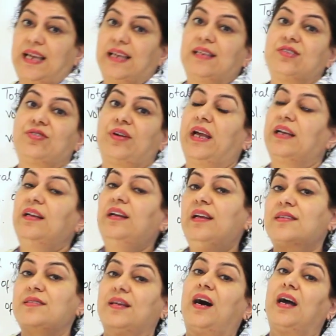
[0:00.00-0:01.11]
angled triangle
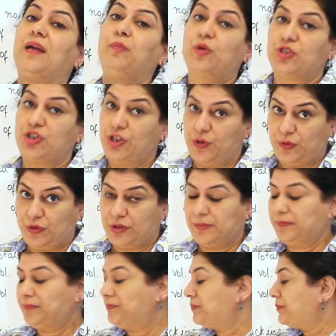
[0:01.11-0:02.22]
is the hypotenuse.